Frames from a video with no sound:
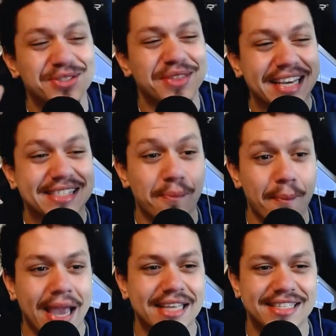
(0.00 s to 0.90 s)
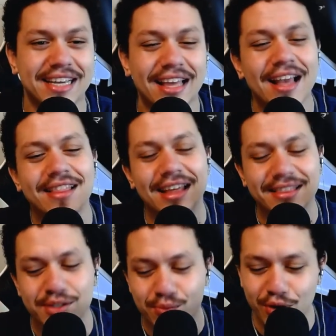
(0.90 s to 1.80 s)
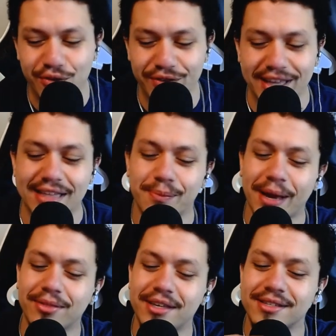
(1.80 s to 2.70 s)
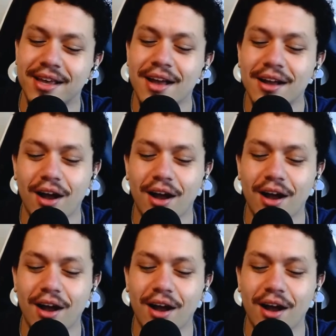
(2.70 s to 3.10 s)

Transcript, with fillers: also think it's amazing that this movie that's about this